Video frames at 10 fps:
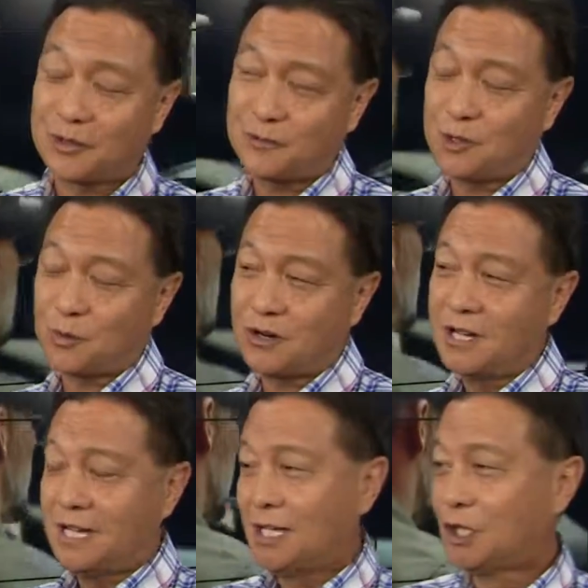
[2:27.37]
or if you were
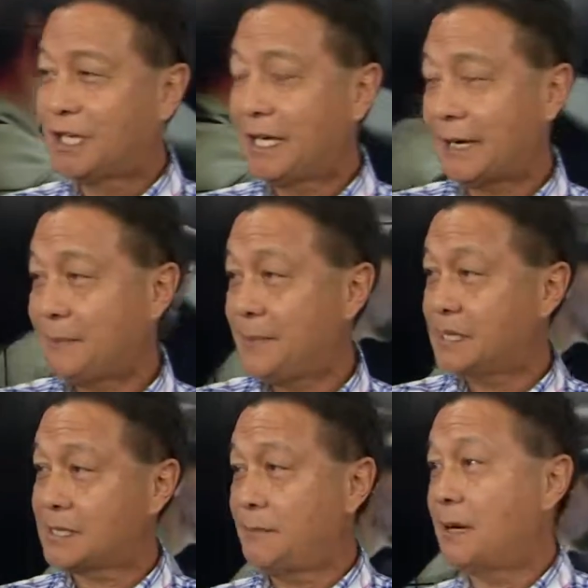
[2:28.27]
looking at maybe
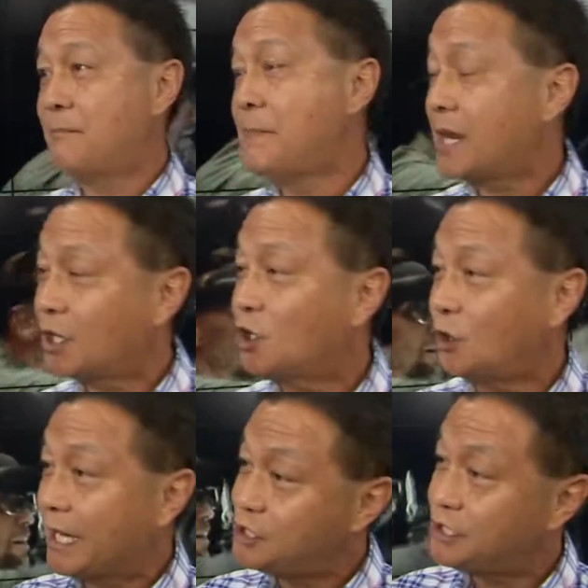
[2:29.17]
some
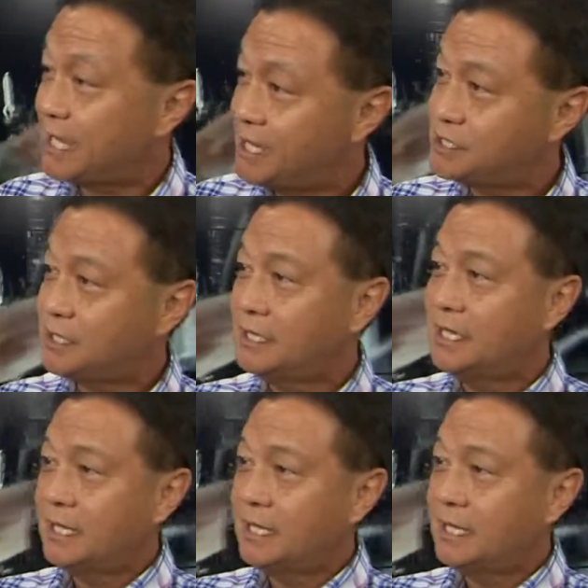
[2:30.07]
medical education,